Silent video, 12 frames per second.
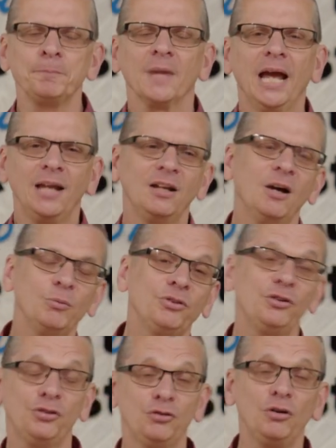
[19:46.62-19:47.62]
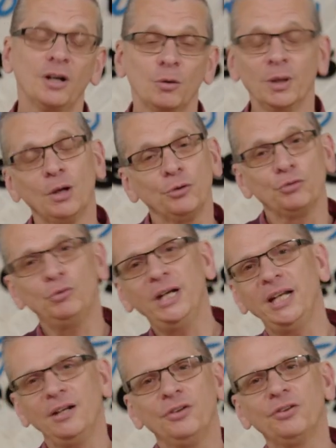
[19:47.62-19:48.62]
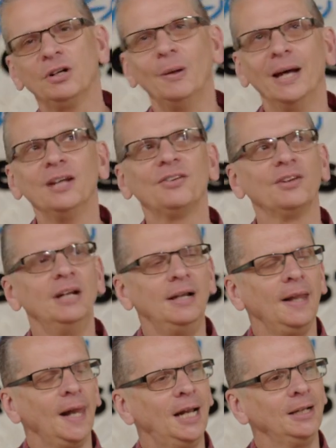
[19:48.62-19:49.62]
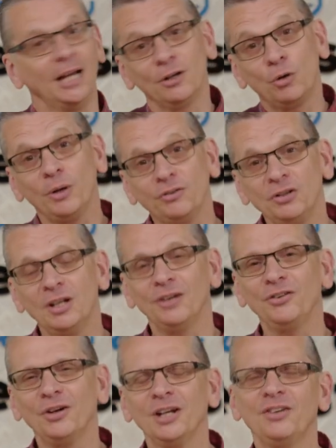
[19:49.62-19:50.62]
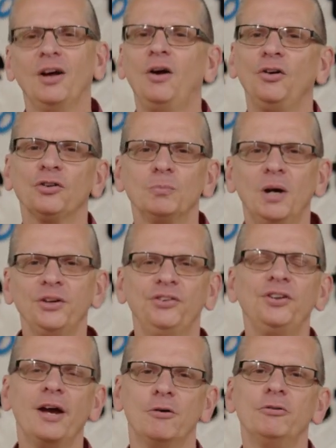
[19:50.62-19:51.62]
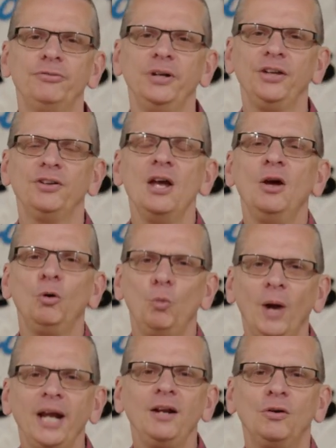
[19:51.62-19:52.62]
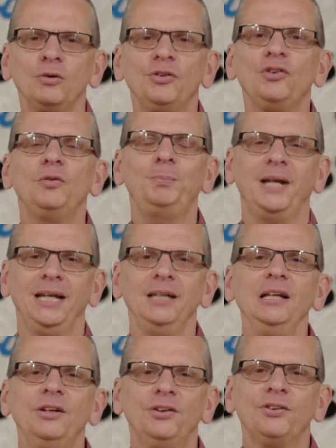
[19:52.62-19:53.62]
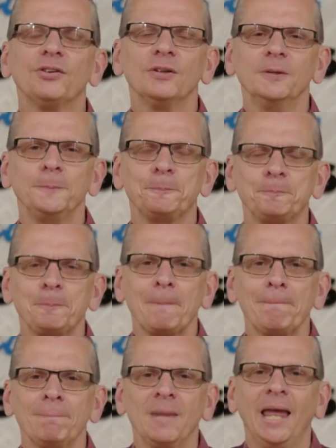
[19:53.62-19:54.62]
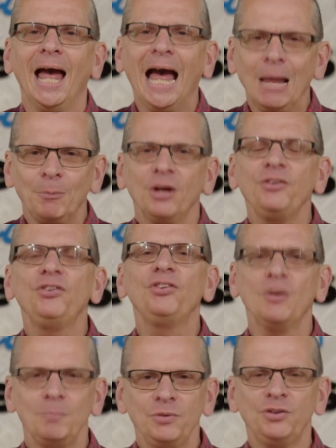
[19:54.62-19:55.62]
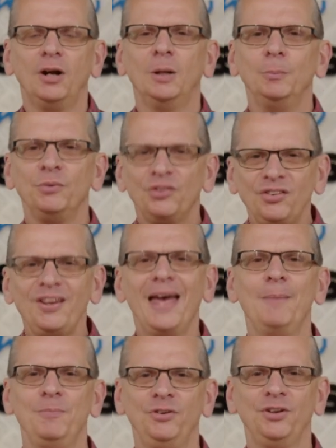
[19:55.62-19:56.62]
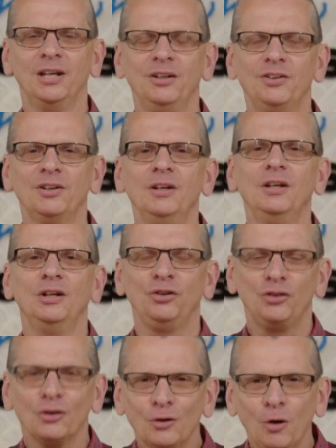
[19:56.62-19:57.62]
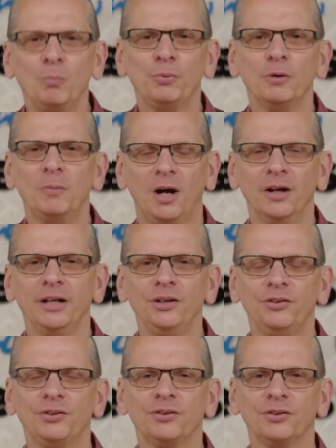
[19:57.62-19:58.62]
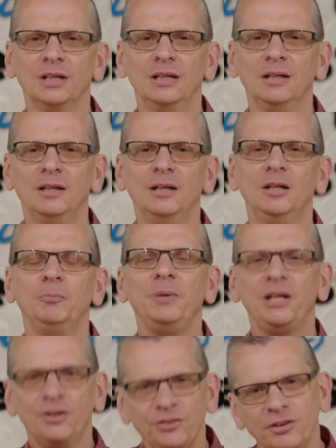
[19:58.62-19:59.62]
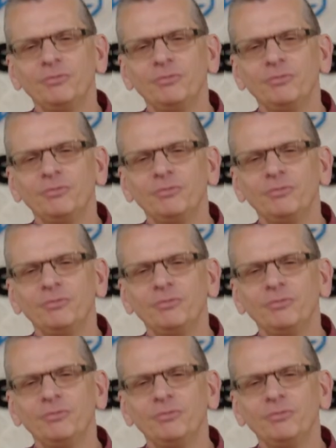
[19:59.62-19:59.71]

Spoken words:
And I was just struck when I was reading through it, and question I started to ask myself is, when God speaks, am I sometimes tempted to compromise because it